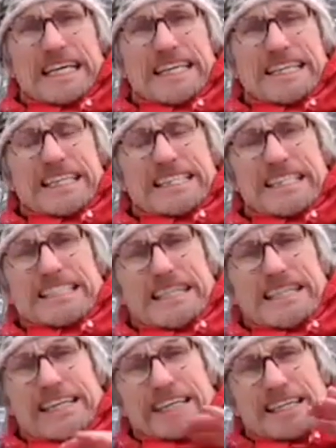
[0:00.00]
This is
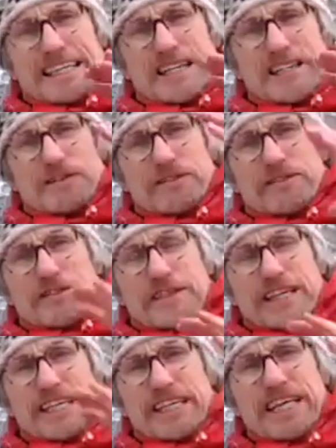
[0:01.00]
a kind of
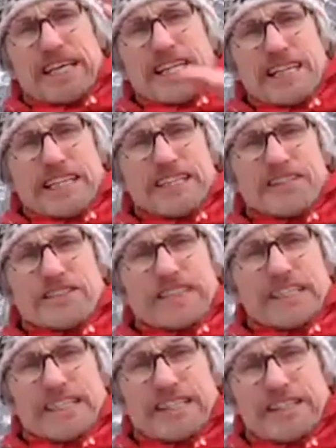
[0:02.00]
a hill in
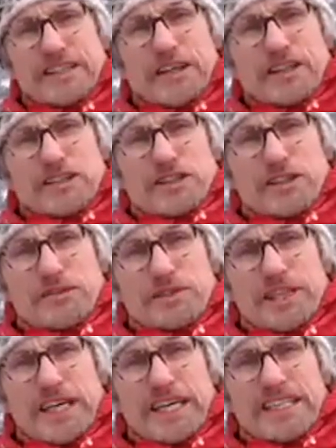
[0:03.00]
in Oslo
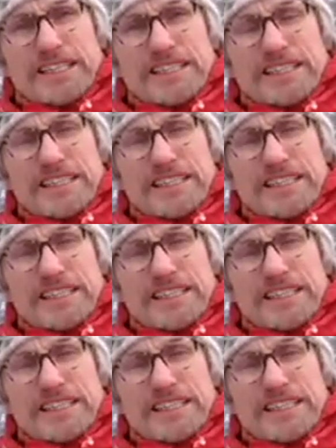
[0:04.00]
that